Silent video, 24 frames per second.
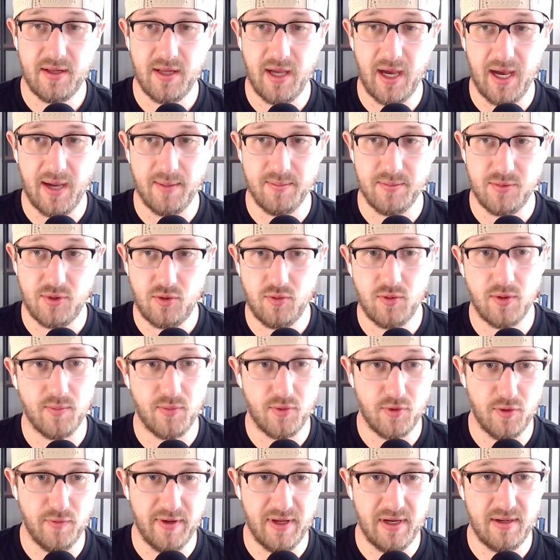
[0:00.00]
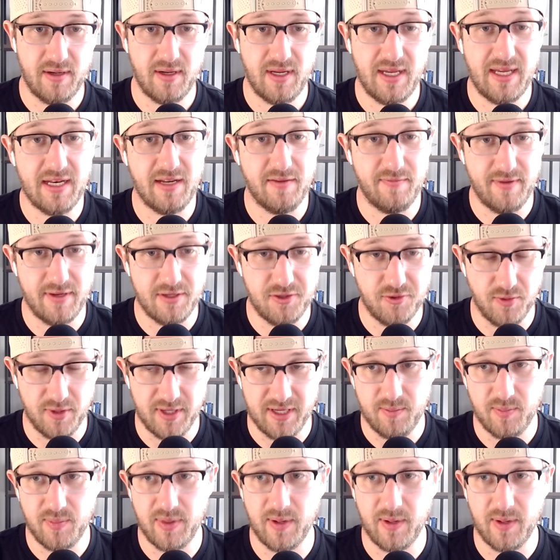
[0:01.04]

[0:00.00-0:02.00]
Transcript: um, to improve it individually.